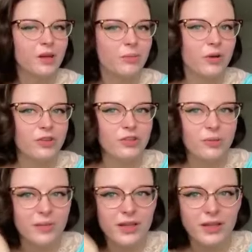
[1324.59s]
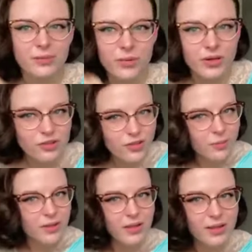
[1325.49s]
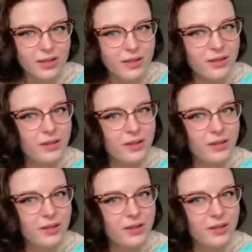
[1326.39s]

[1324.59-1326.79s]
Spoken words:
Brush them in, brush them in.